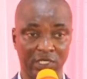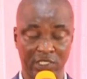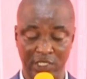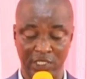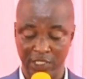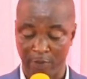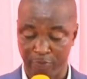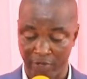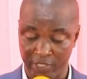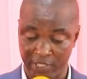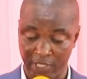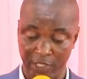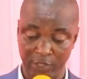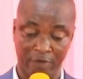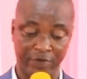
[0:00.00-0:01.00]
seat in the
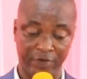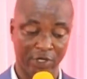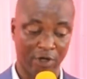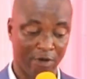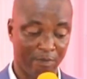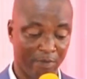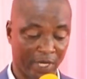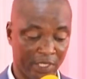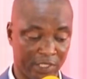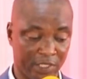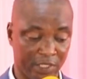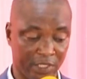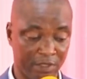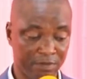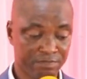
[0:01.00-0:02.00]
presence of the
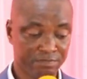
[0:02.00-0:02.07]
Almighty.